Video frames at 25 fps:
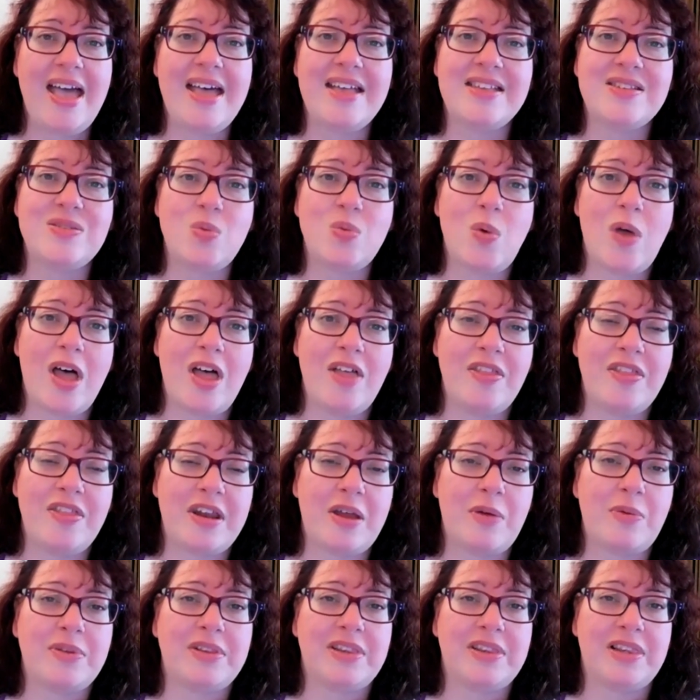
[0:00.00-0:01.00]
as well that
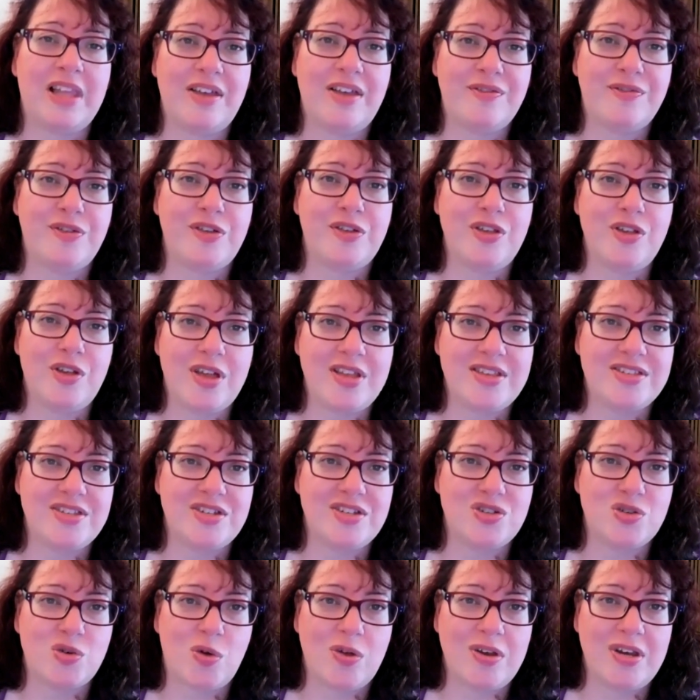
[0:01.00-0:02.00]
I would love for you guys
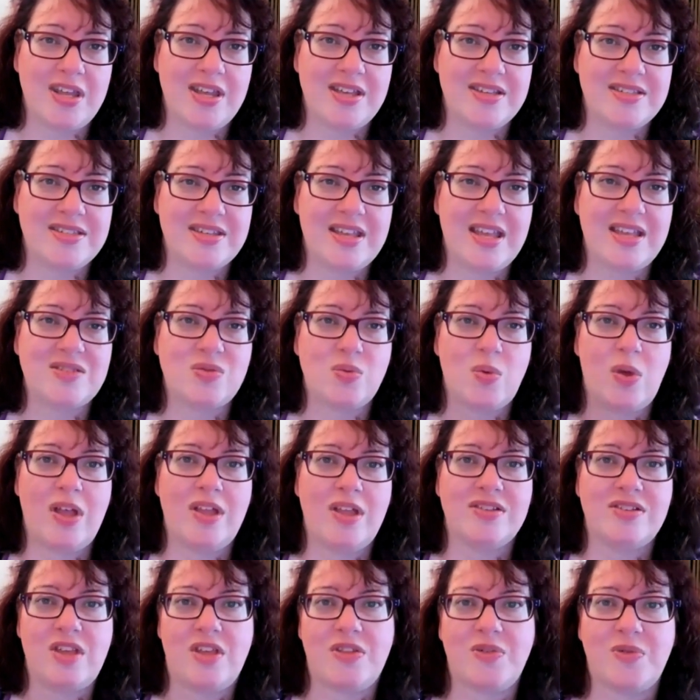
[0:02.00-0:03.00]
to join us, as
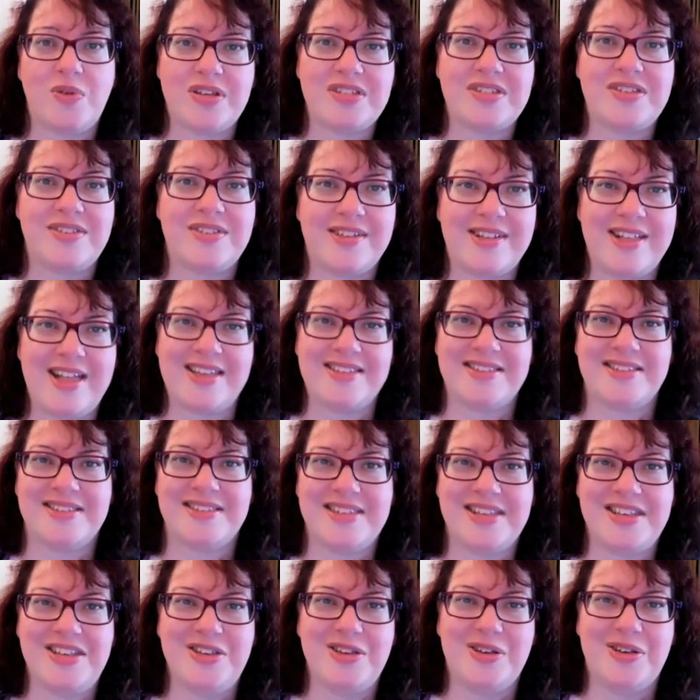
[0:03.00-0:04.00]
well as all the rest of the classes
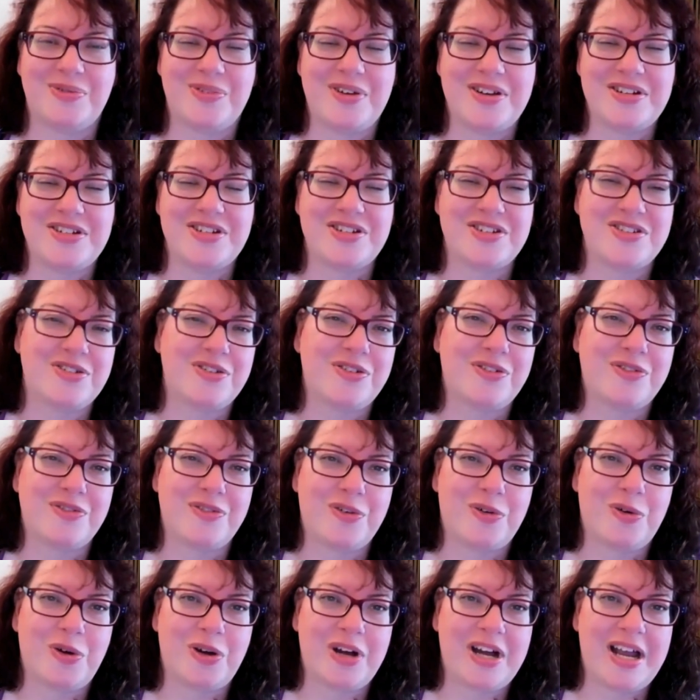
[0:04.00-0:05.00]
that you can register
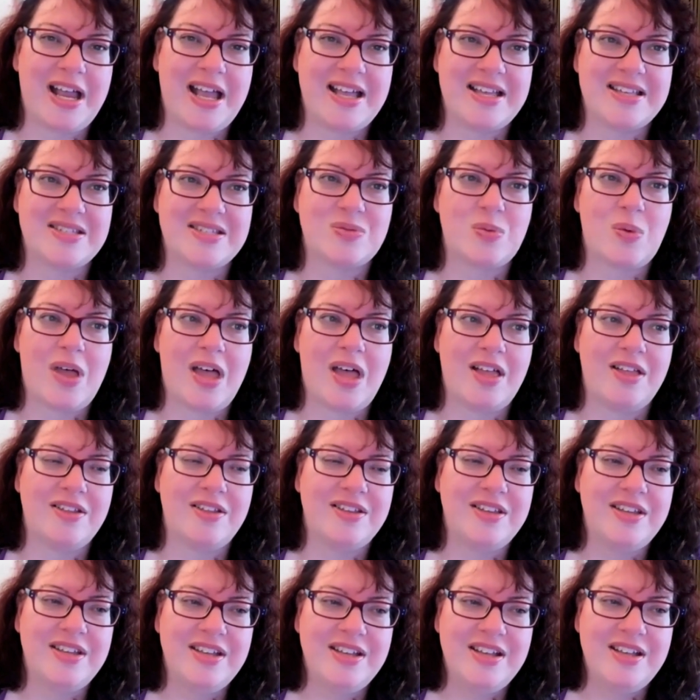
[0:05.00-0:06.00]
for as well.
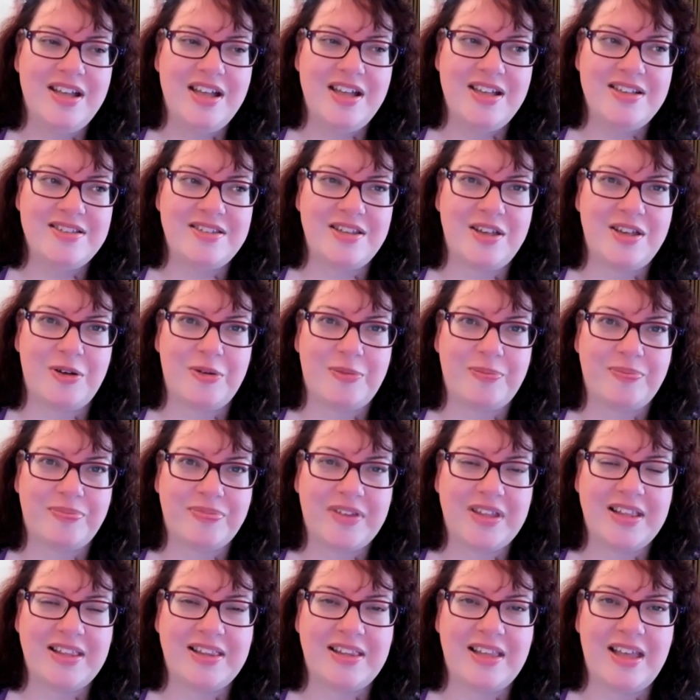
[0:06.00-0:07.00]
So
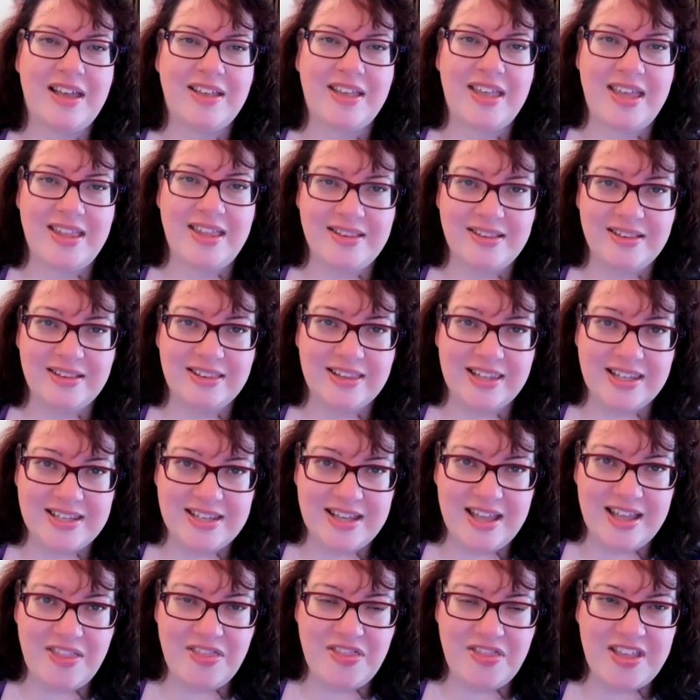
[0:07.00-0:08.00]
again,
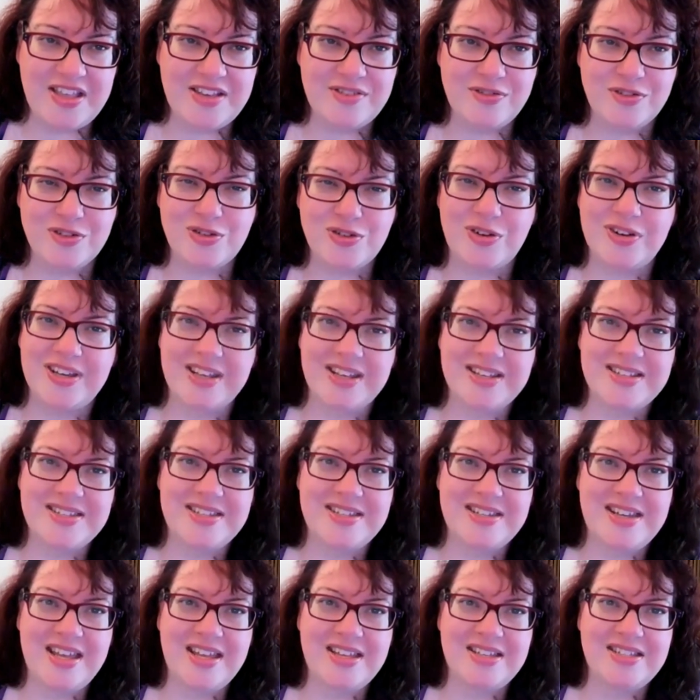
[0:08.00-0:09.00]
Linda, thanks for joining us
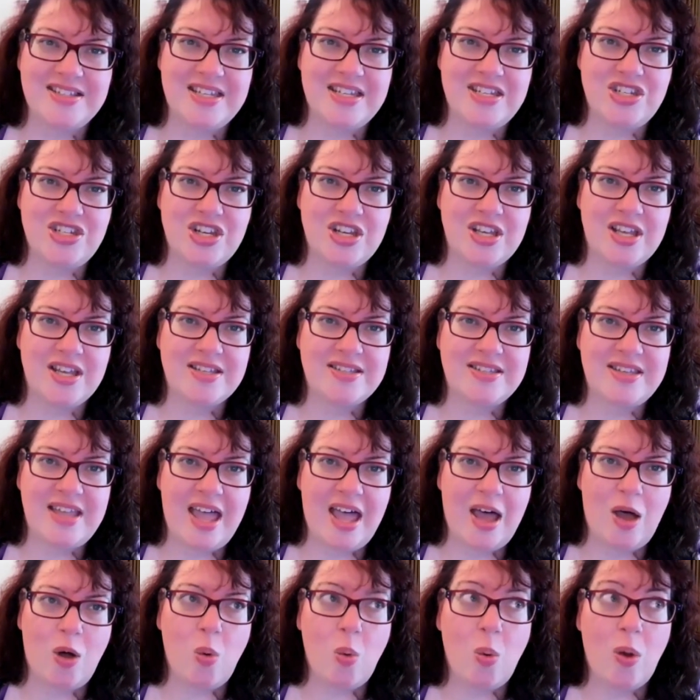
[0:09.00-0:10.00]
today and teaching us
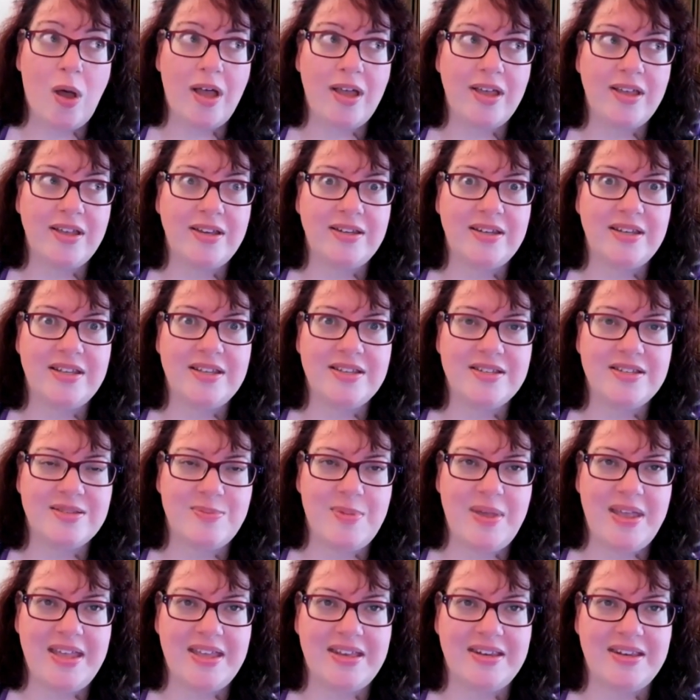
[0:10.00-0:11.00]
how wine is
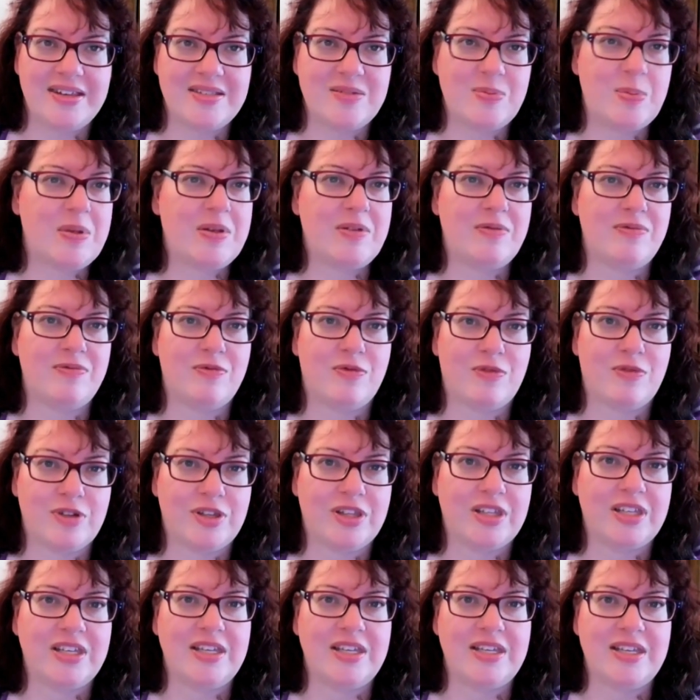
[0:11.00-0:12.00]
made. It's been
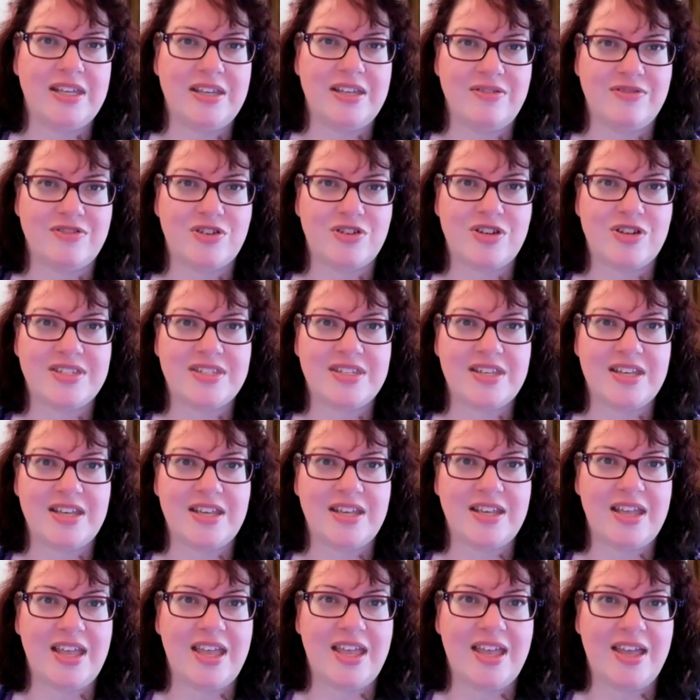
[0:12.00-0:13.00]
really
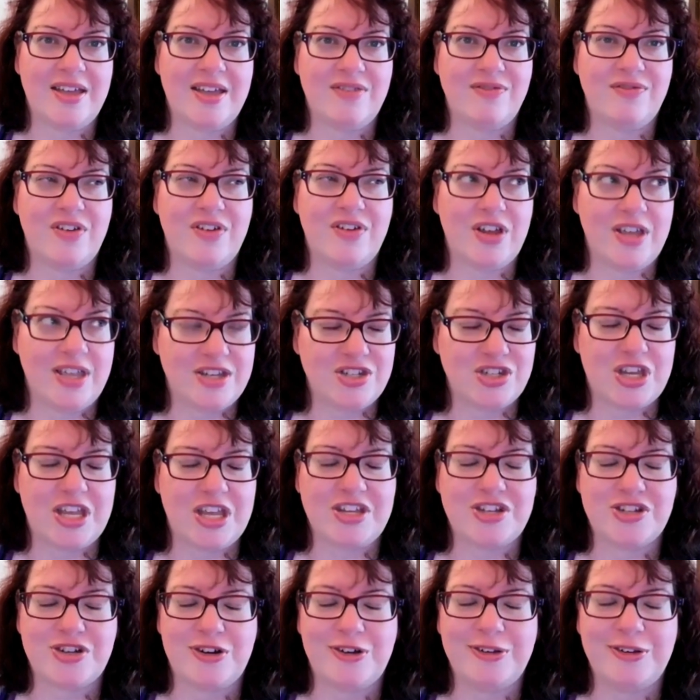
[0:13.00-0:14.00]
interesting and very
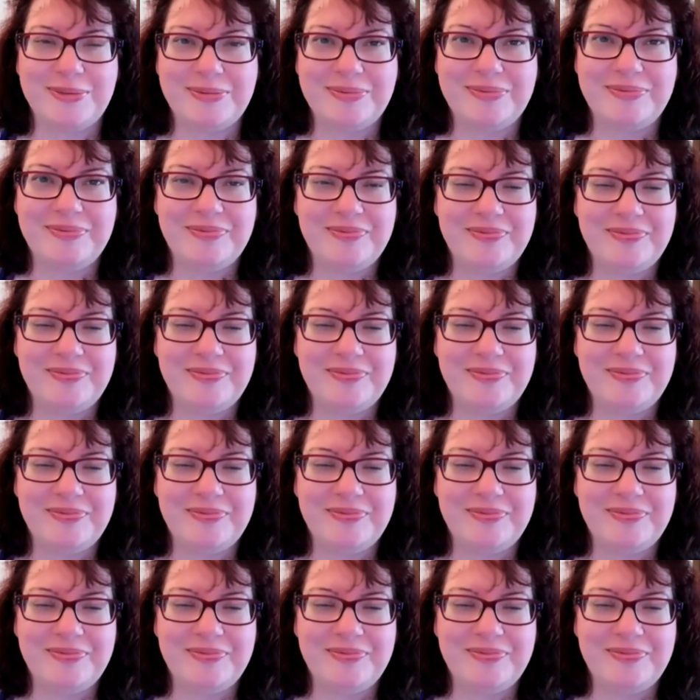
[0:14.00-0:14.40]
educational.